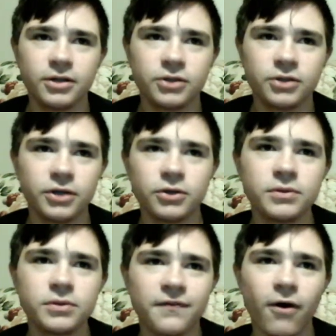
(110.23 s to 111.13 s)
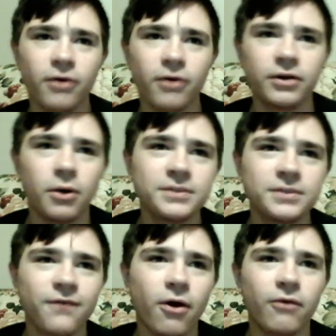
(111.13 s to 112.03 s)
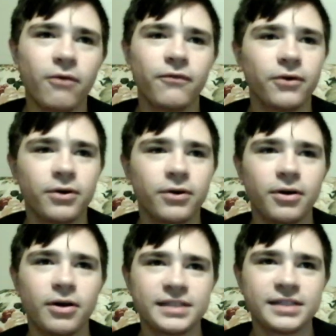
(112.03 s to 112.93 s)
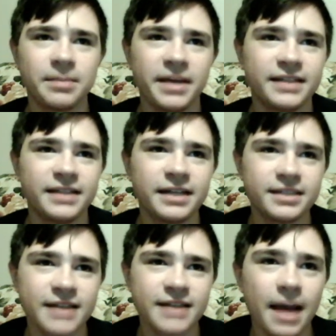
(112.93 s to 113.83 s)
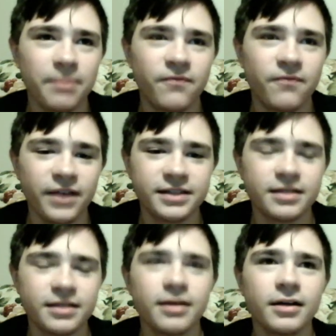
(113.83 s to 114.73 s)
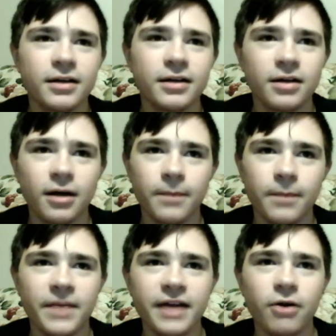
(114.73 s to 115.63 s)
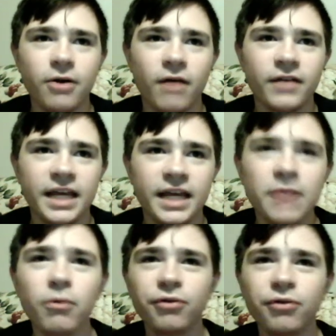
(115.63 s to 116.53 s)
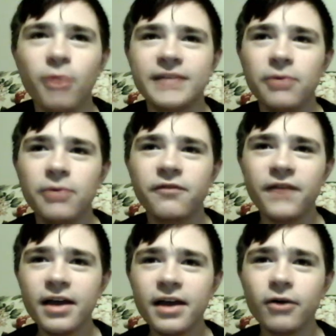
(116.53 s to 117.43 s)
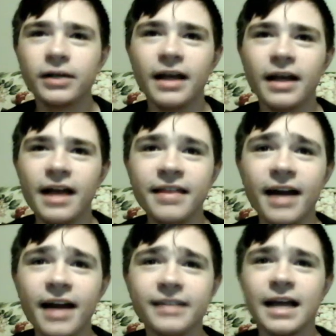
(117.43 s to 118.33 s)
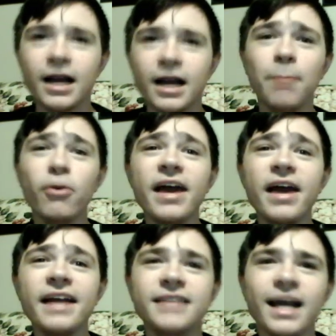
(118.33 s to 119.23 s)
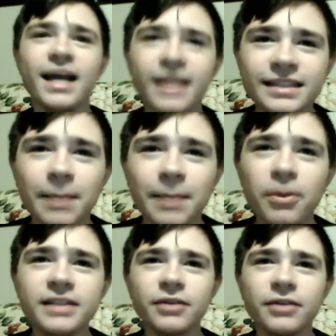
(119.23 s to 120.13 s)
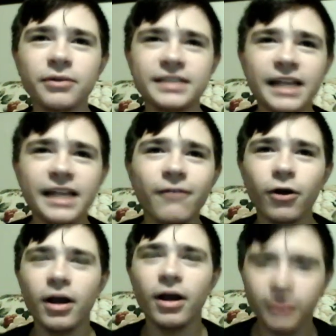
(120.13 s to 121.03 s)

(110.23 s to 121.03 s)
So here's Oatesfall. Oatesfall for Austin Peay. Takes the snap. Fakes the handoff. He will throw it down the field. And that is complete. That's complete to the receiver.